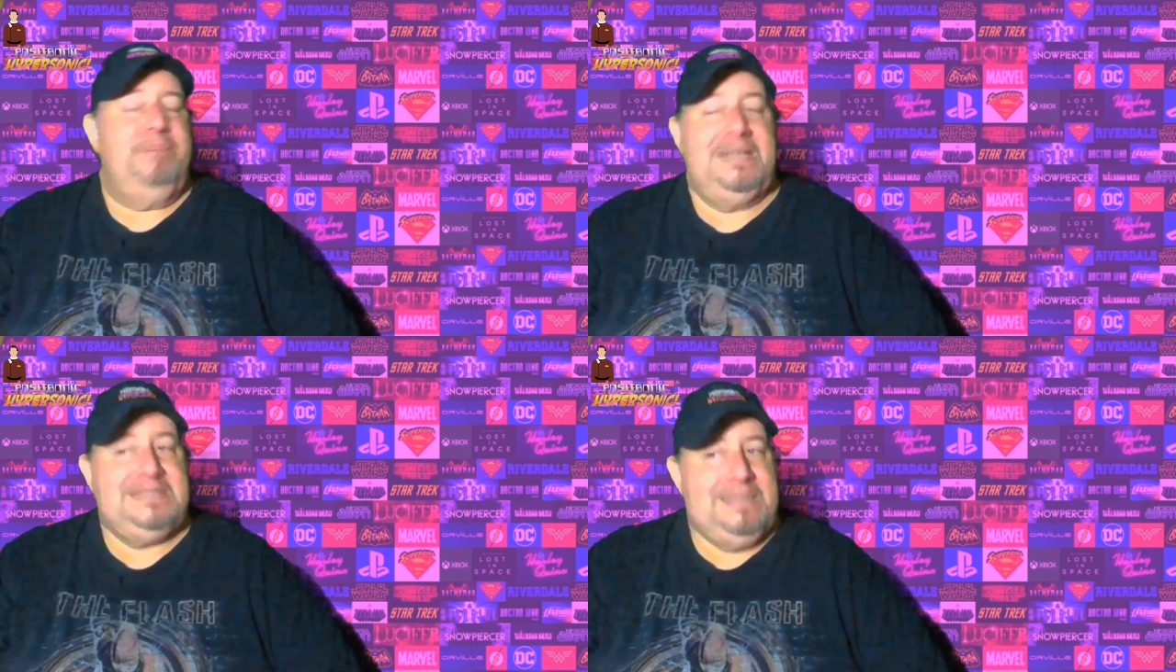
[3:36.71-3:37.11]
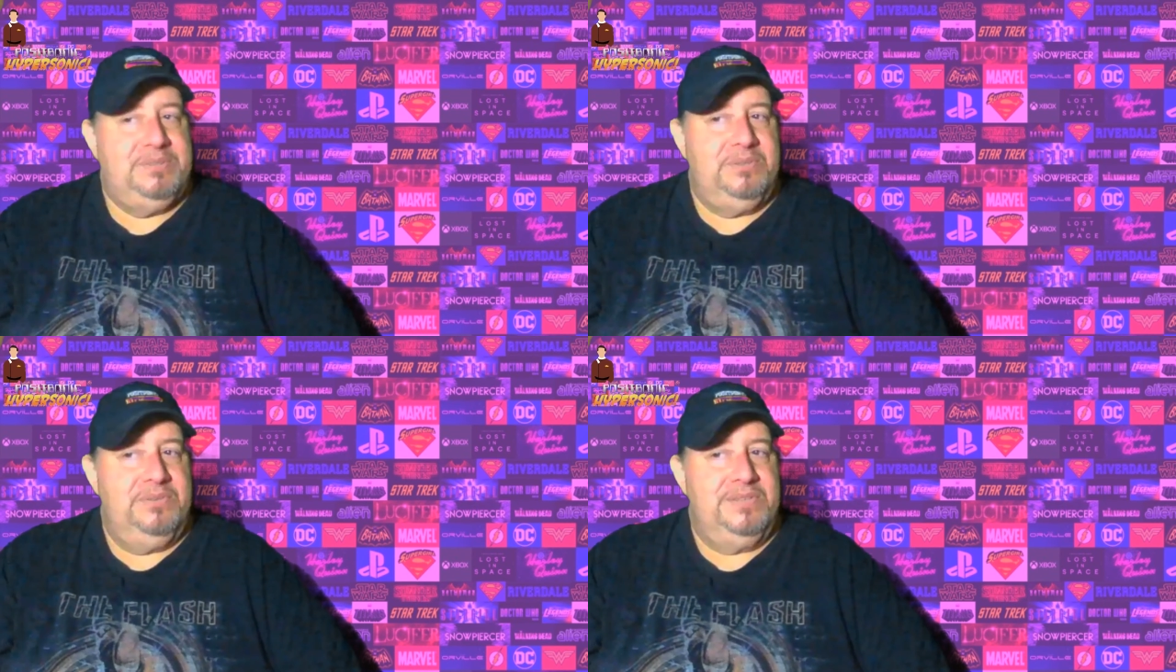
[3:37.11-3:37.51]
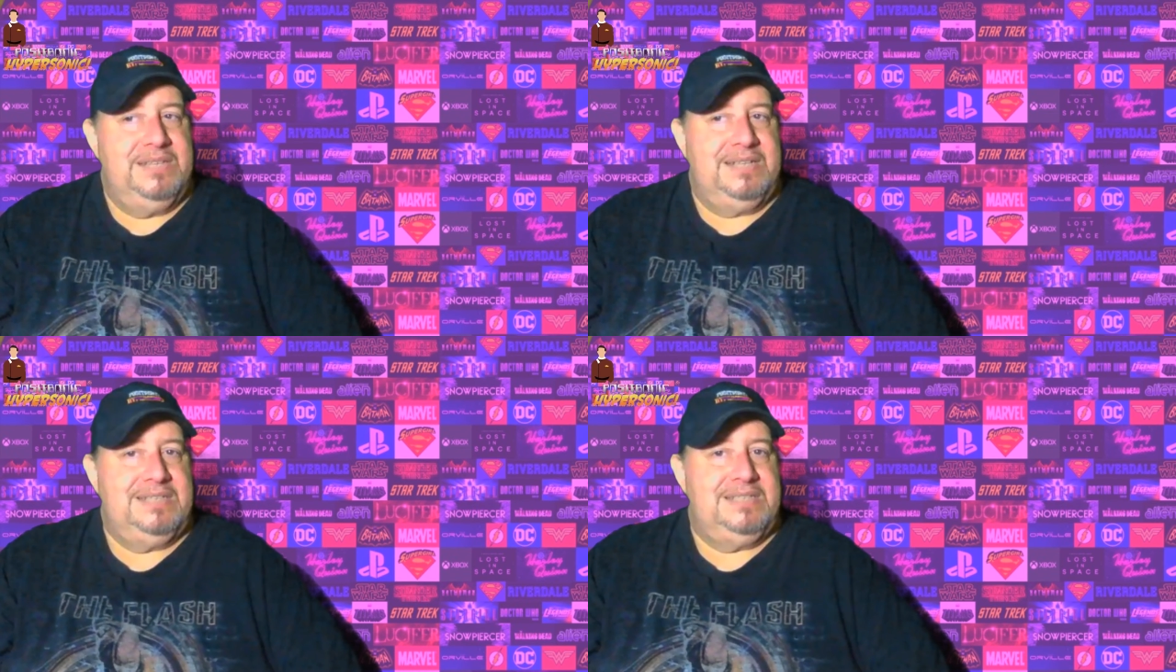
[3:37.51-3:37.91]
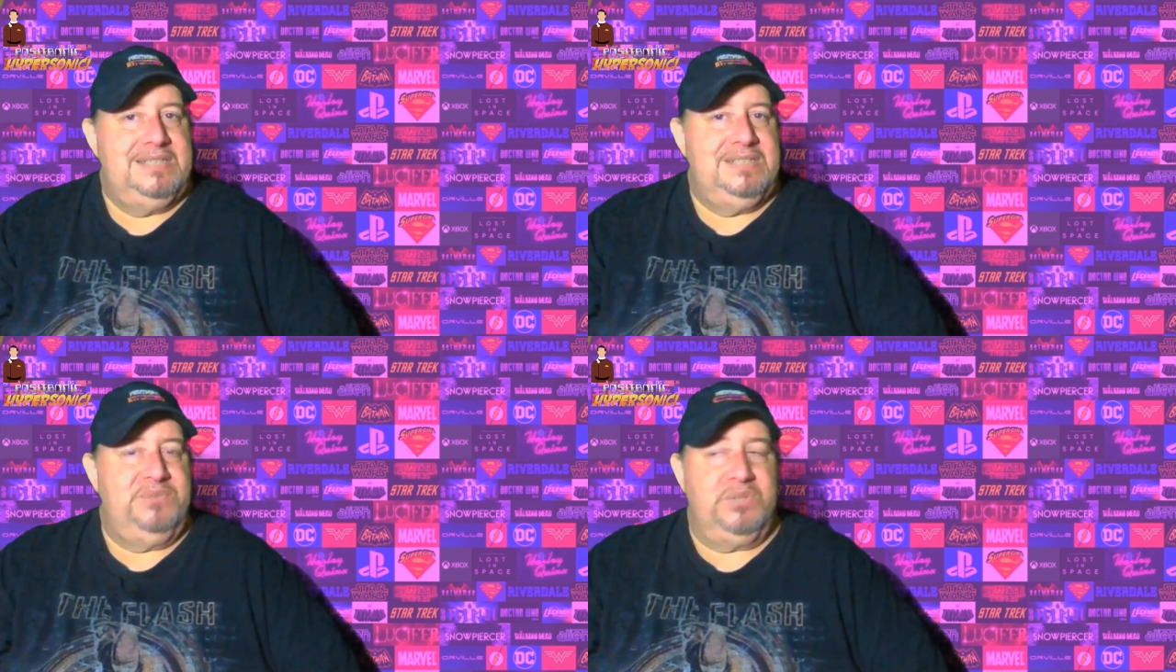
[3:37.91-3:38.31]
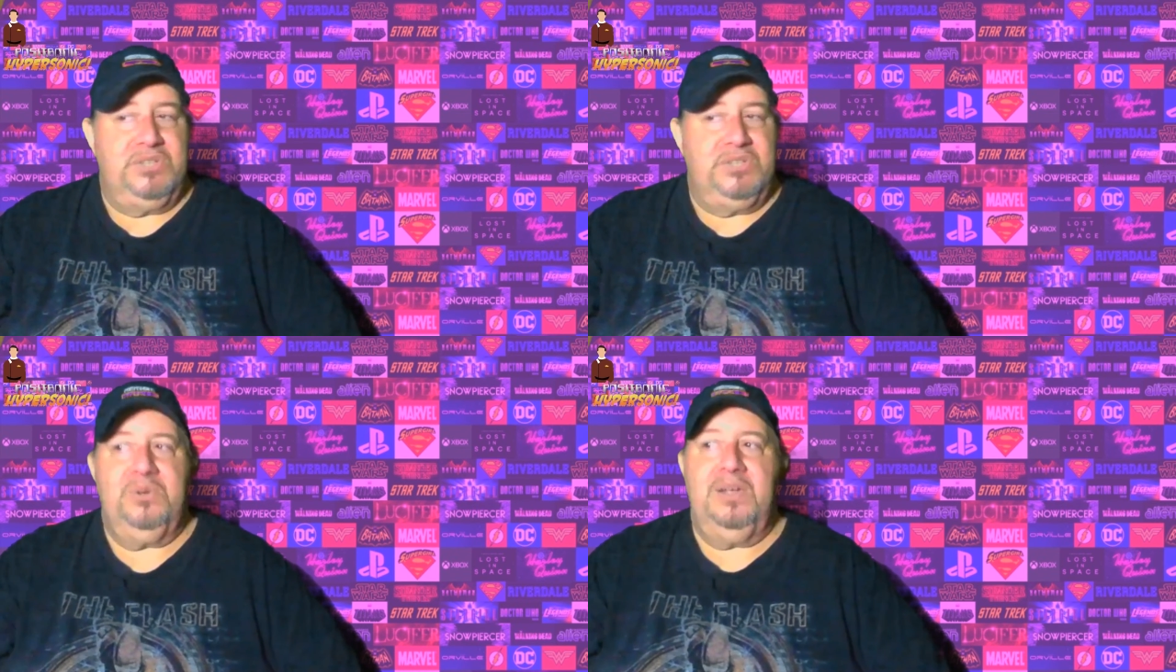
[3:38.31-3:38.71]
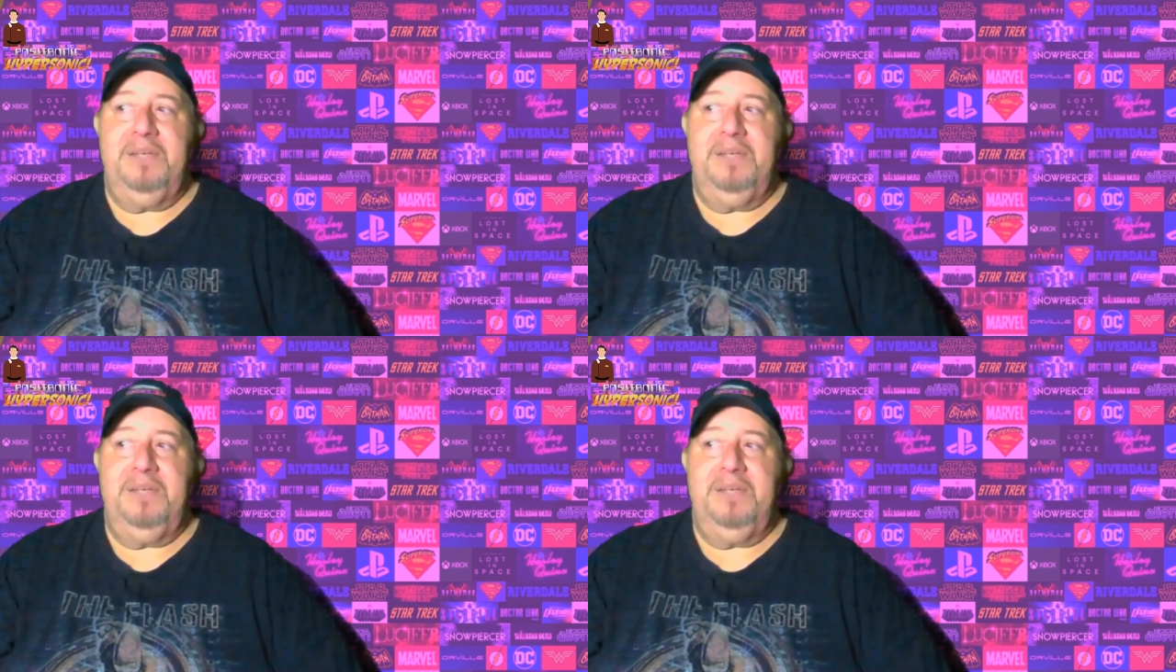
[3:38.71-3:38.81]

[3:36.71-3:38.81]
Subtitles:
best episode of the second season for sure.